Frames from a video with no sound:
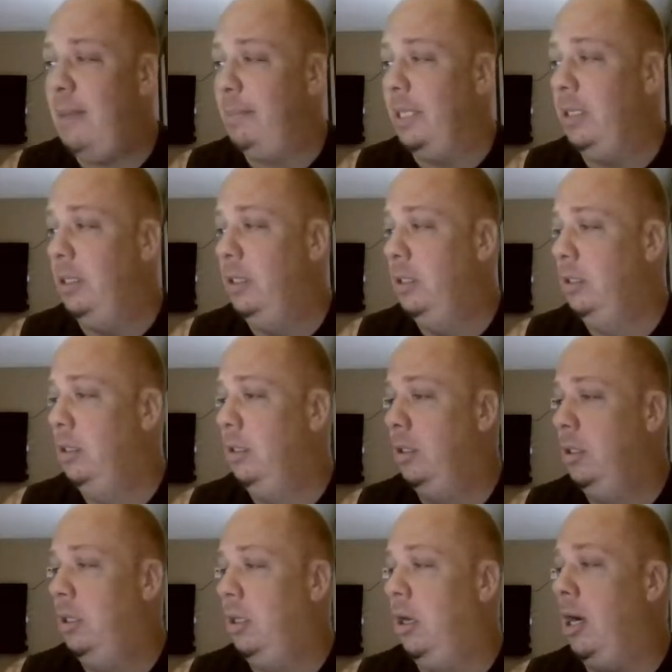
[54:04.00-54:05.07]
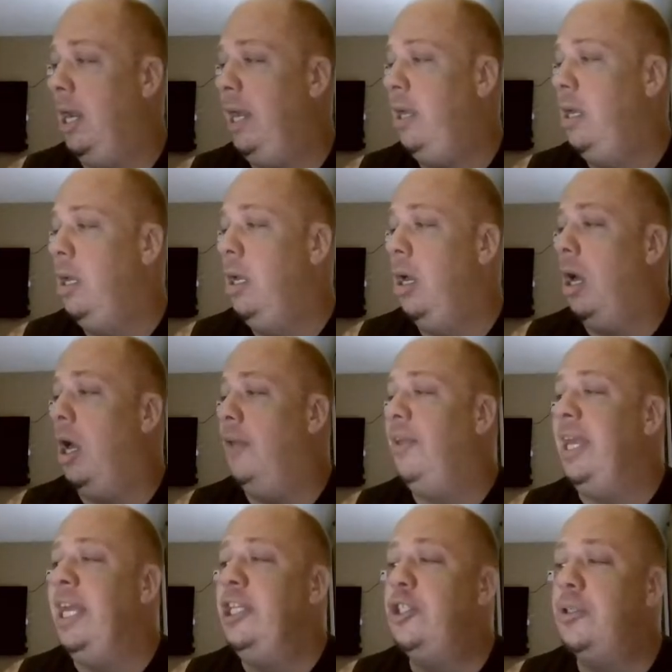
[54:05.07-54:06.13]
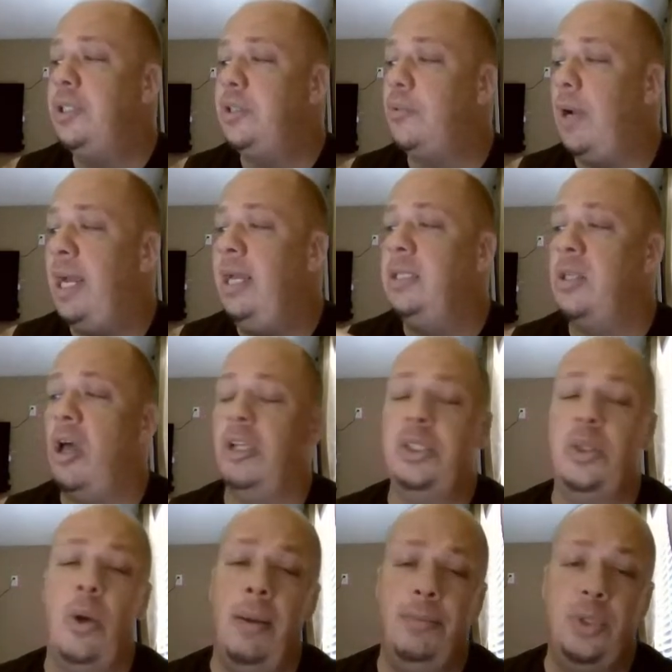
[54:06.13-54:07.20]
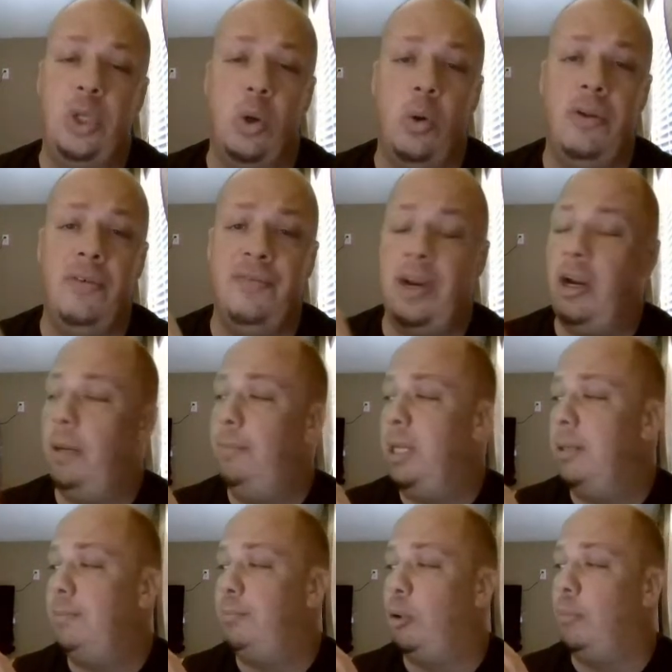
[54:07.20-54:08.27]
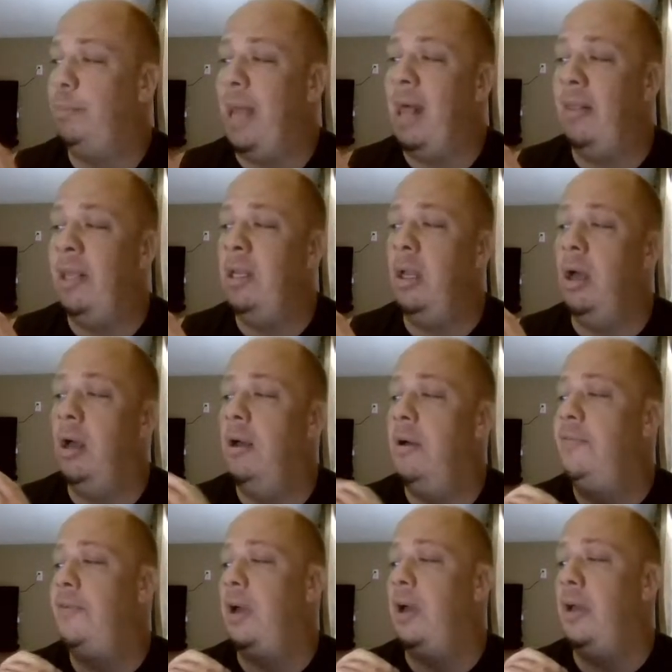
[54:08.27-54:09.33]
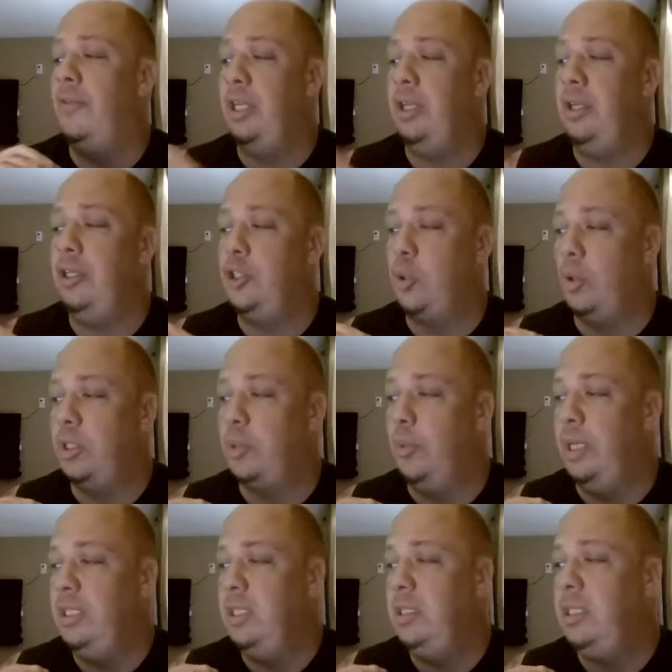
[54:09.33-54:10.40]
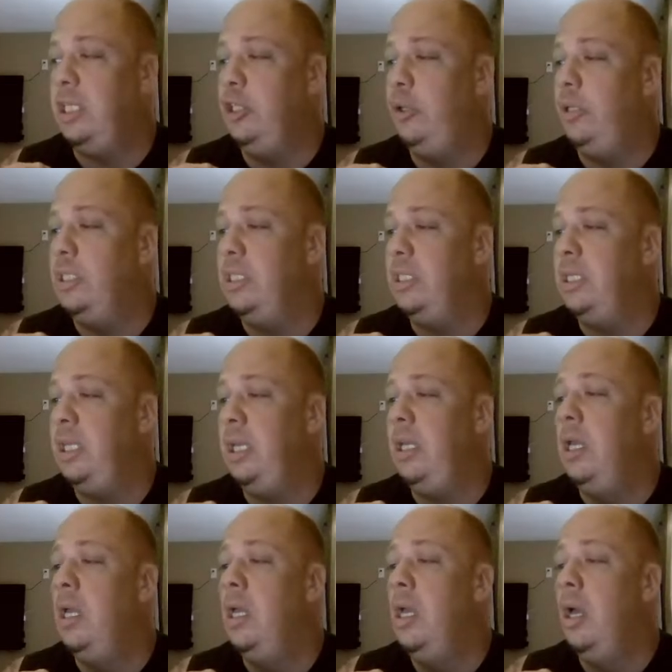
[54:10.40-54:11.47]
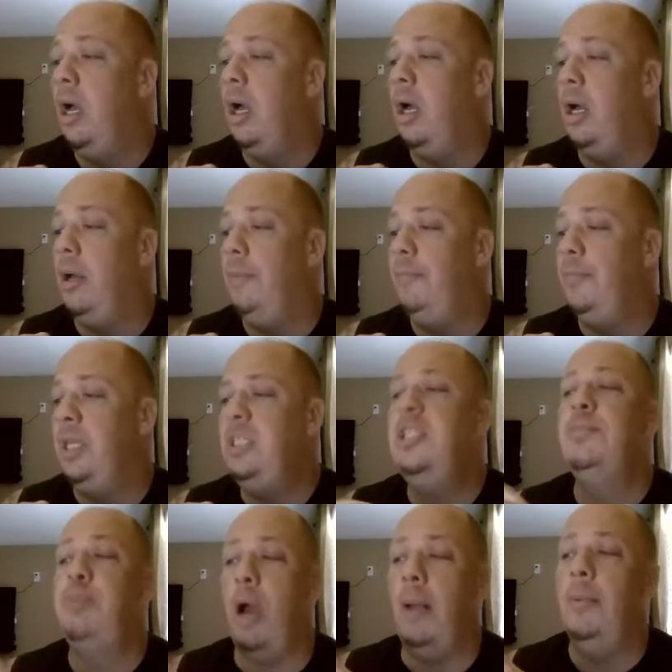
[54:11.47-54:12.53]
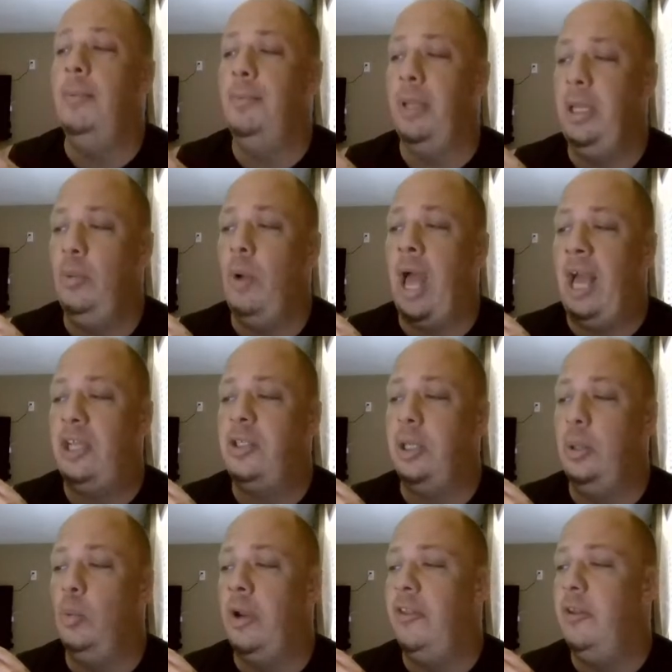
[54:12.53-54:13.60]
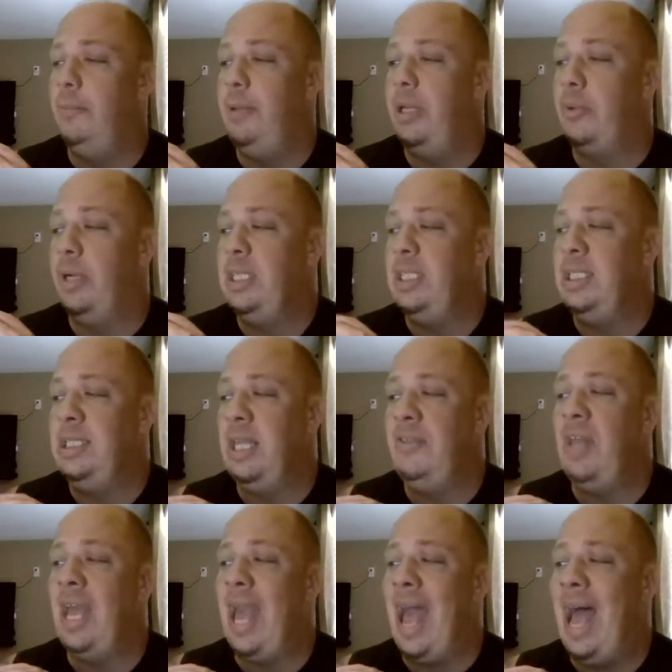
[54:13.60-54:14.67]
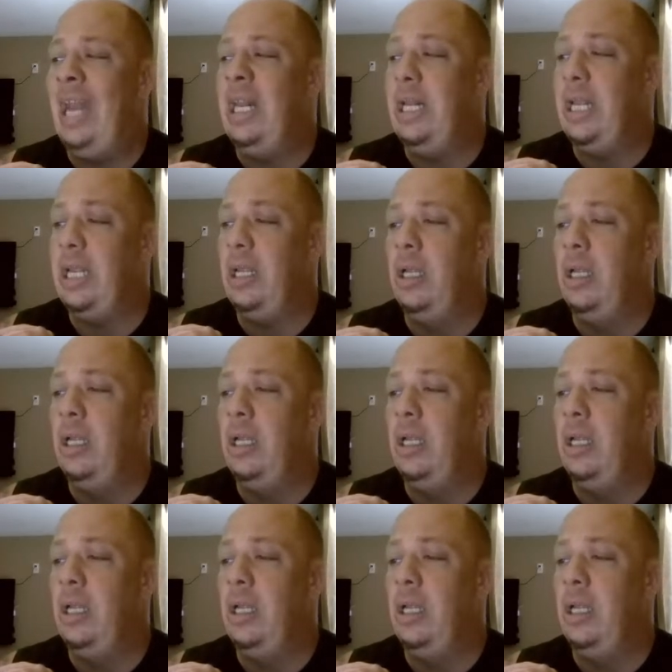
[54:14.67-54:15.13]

it. All right. The interest rate is also, I'm told, a very big propellant of the short squeezes. And you can see this is probably actually one of the big reasons that they added it